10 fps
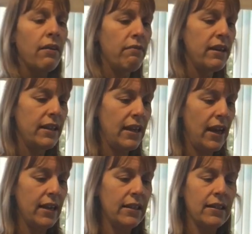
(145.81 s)
really
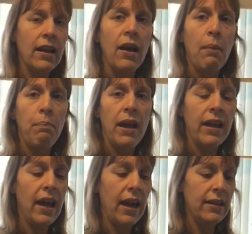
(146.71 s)
nice.
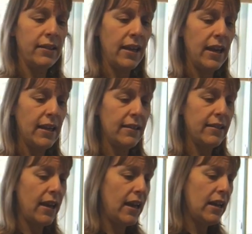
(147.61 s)
Big and
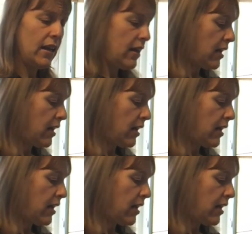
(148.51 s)
tasty.